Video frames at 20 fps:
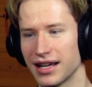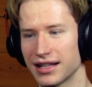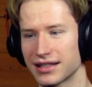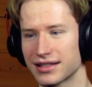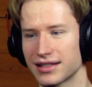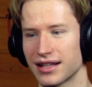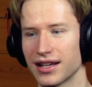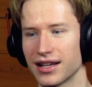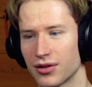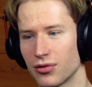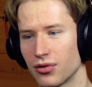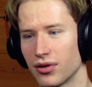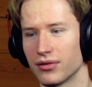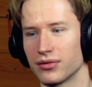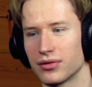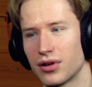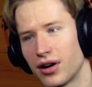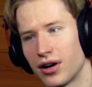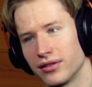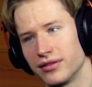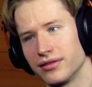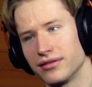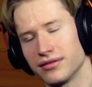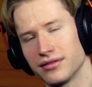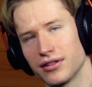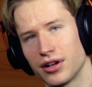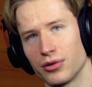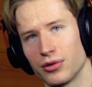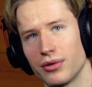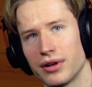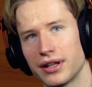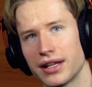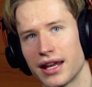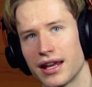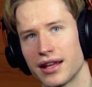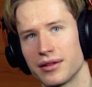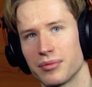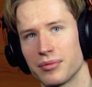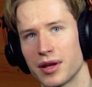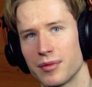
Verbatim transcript: It's like oh, on on one hand,